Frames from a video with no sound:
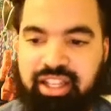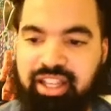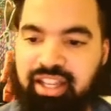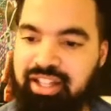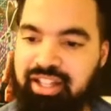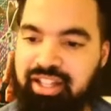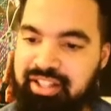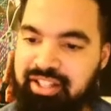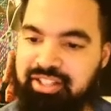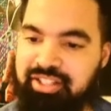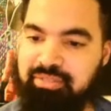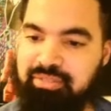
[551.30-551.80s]

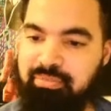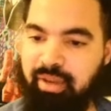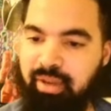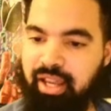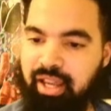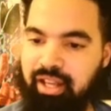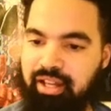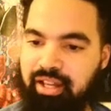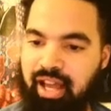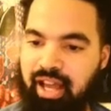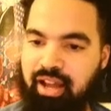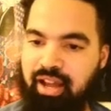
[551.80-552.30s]
this
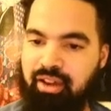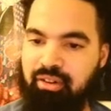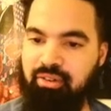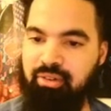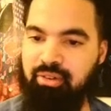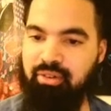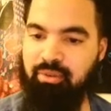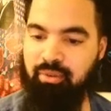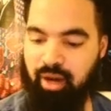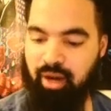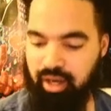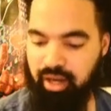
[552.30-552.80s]
man down,
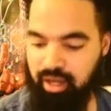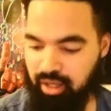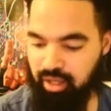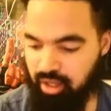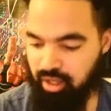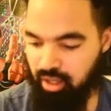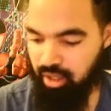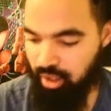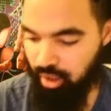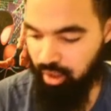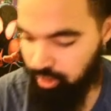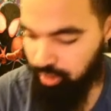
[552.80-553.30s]
right?
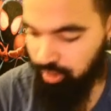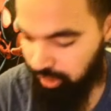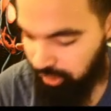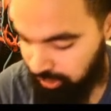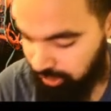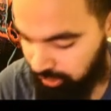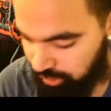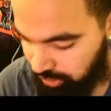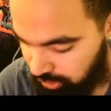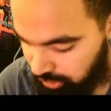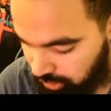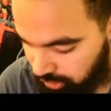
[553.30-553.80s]

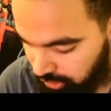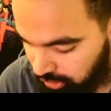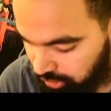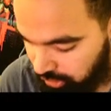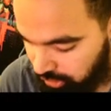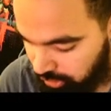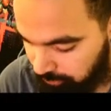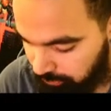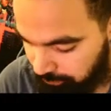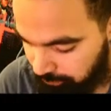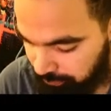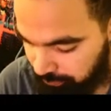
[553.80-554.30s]
Okay.
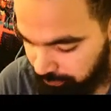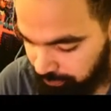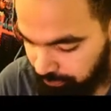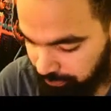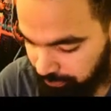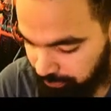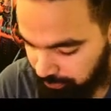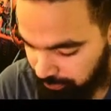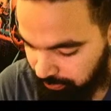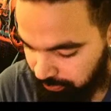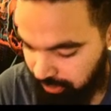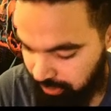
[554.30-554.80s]

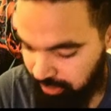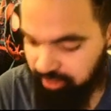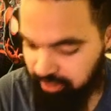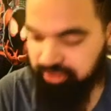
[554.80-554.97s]
Now let's